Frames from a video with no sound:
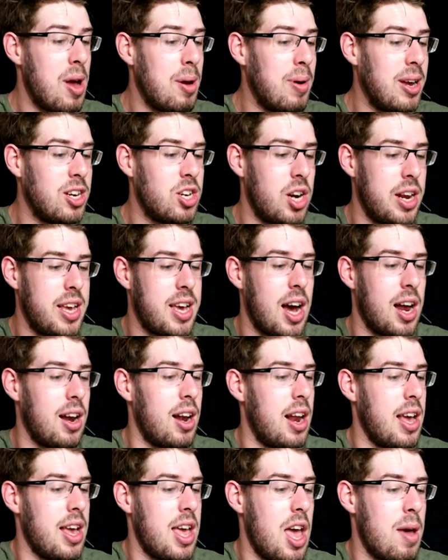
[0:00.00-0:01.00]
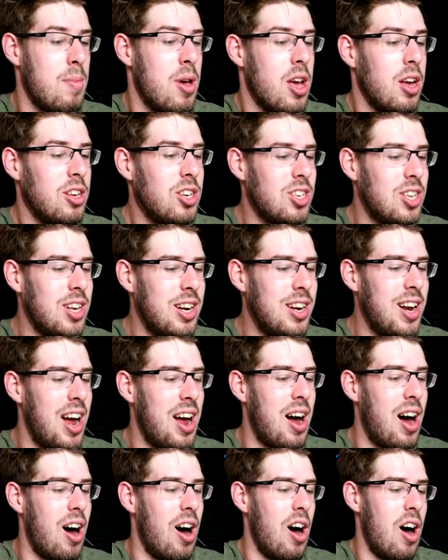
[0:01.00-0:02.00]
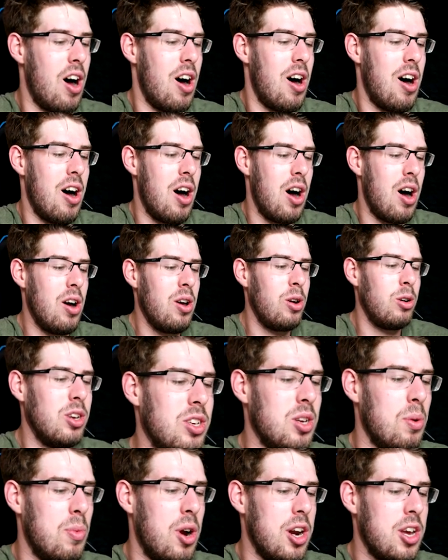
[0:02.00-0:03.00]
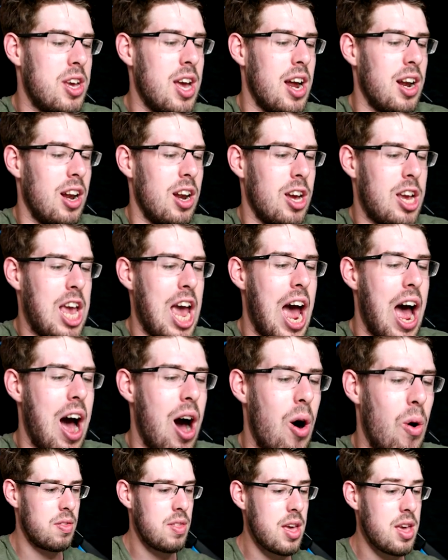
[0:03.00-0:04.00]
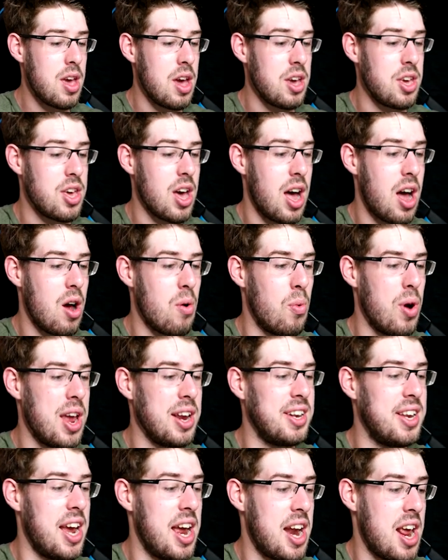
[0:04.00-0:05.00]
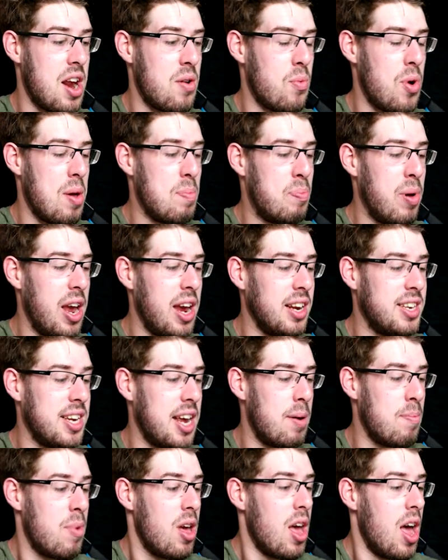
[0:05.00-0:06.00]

I'm, actually cuddling him. Just little. Oh, who doesn't want to cuddle a cow? There you go. We did it. We beat him.